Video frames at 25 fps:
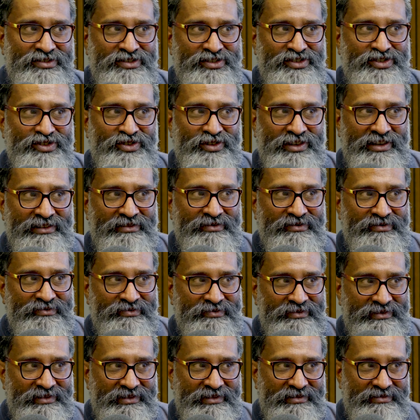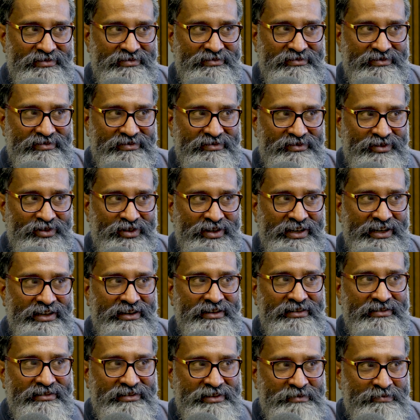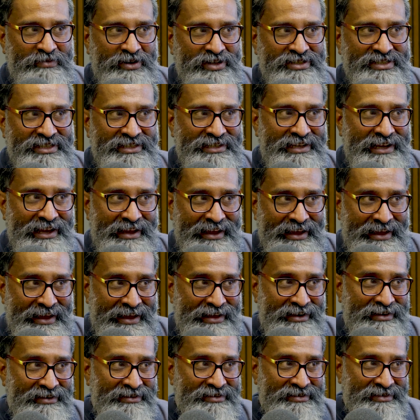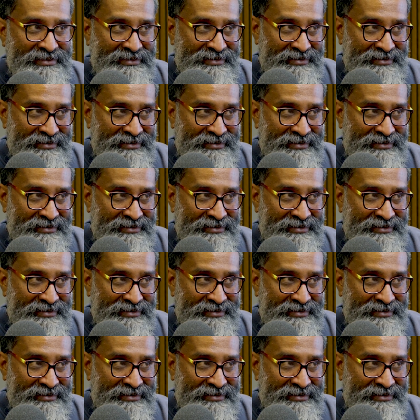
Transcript: as you can deposit and